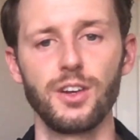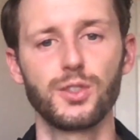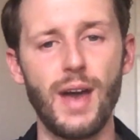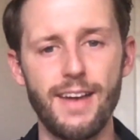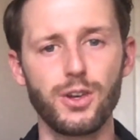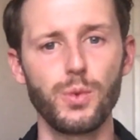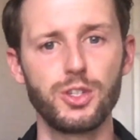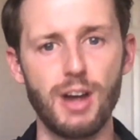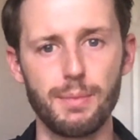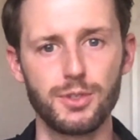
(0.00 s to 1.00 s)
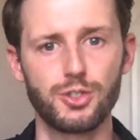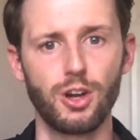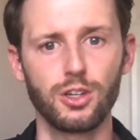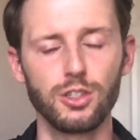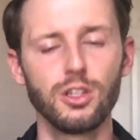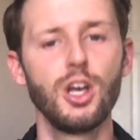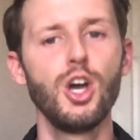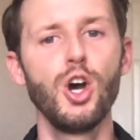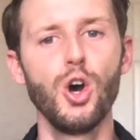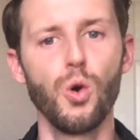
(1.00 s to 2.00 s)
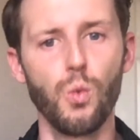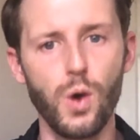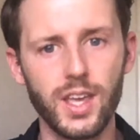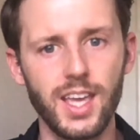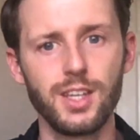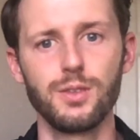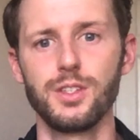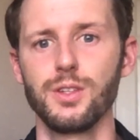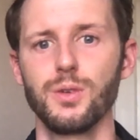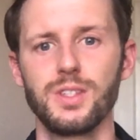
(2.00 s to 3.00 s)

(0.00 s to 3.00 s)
So after we drop the struggle, what can you do